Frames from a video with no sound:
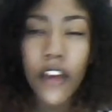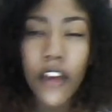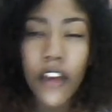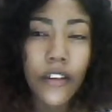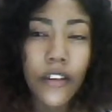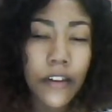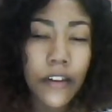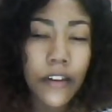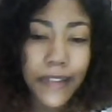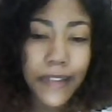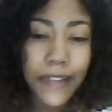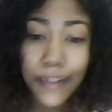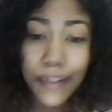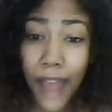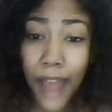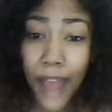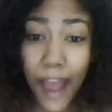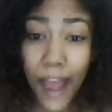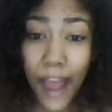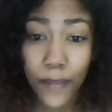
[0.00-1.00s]
you can make them
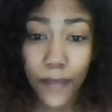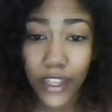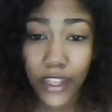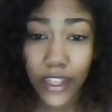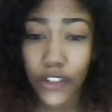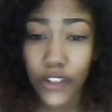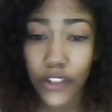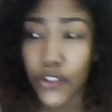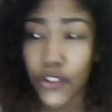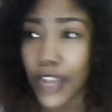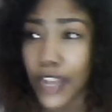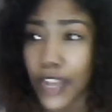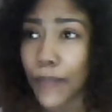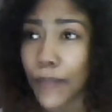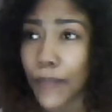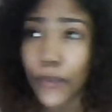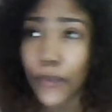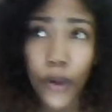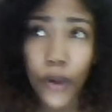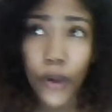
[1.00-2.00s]
happy, you share
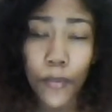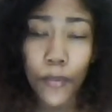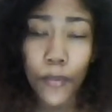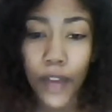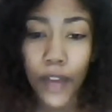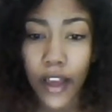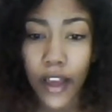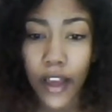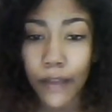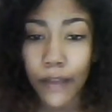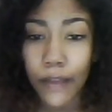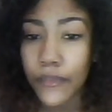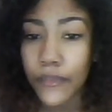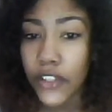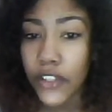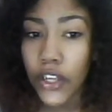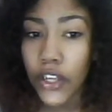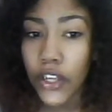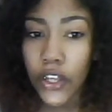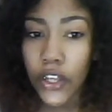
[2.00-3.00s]
problems,